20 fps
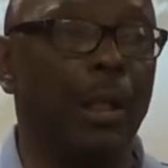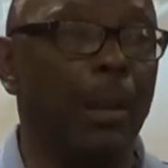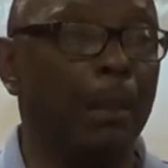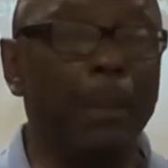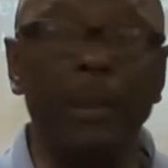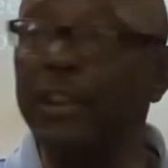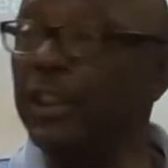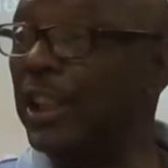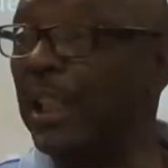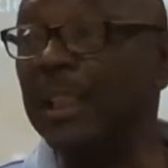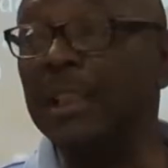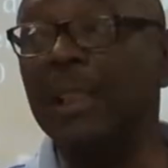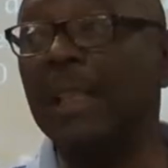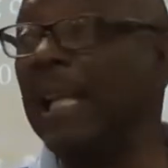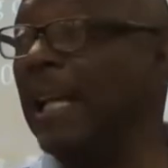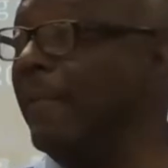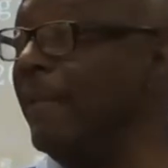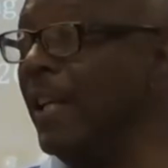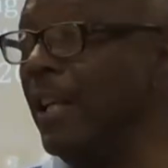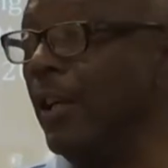but just
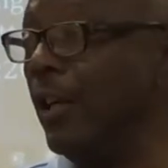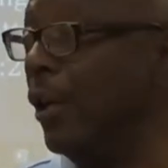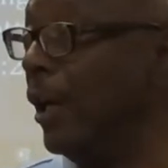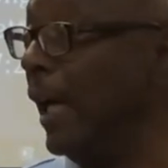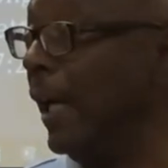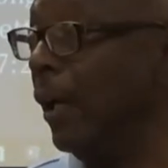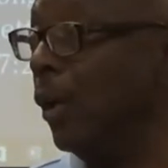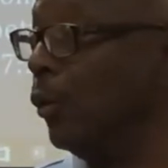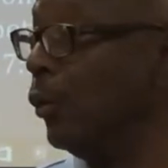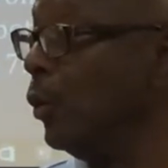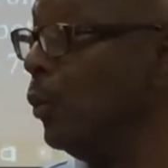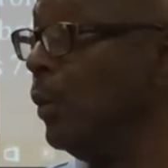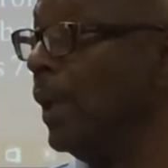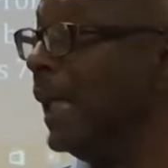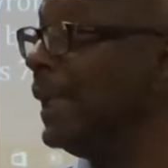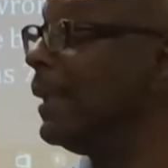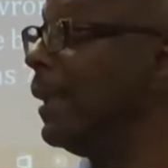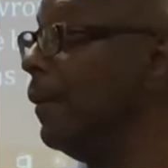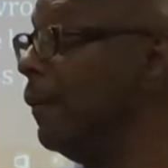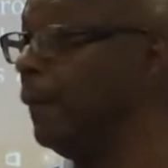living here ain't going to do
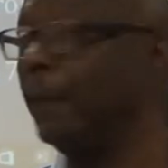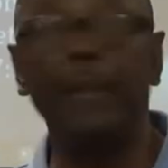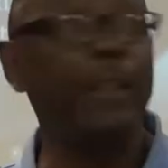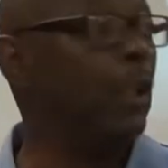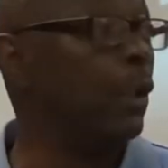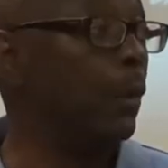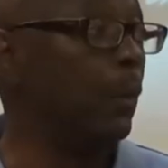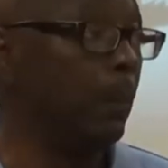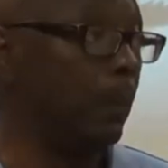nothing for you.